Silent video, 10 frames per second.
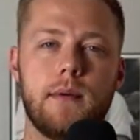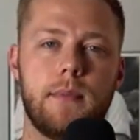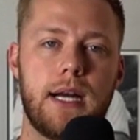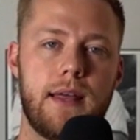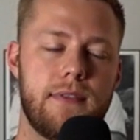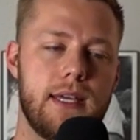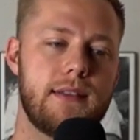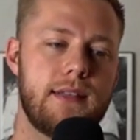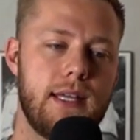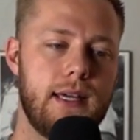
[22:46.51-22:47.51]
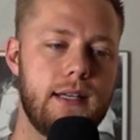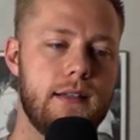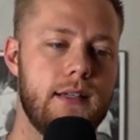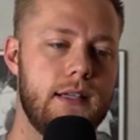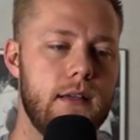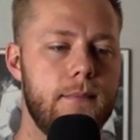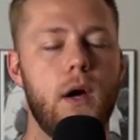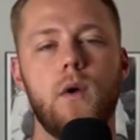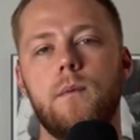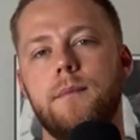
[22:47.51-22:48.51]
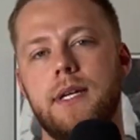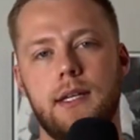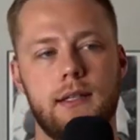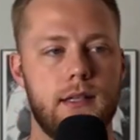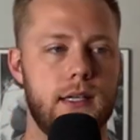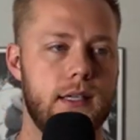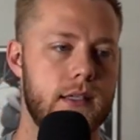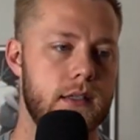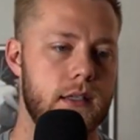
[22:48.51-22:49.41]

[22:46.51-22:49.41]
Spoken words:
but I think that home meaning like